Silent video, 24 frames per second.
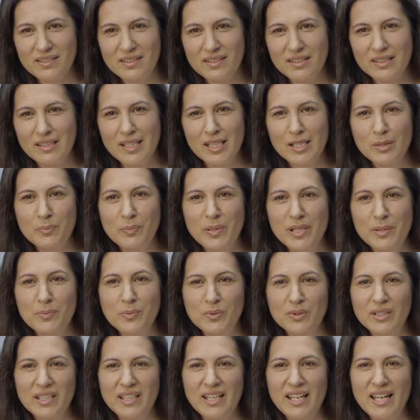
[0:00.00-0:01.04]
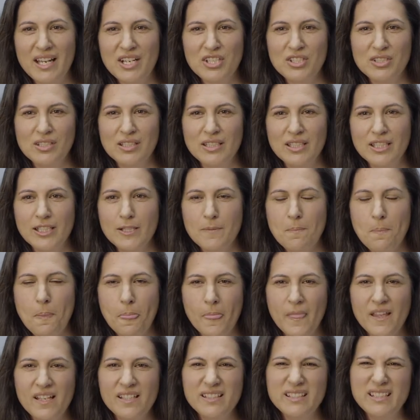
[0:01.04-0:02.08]
Young people are actually
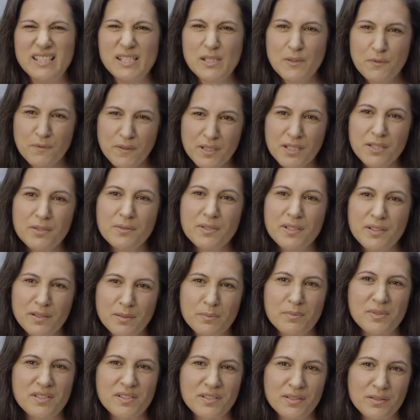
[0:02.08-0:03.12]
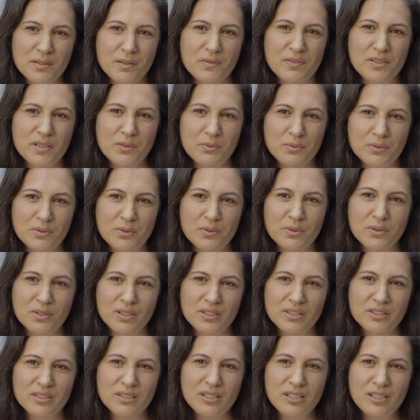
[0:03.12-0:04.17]
disfiguring themselves, I would call
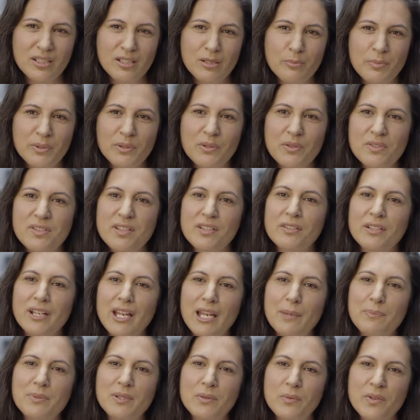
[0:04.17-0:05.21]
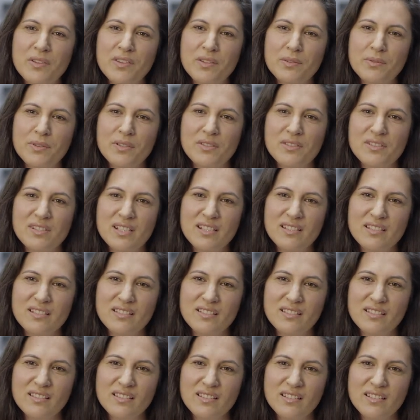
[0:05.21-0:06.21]
it, because they're not happy with their own skin.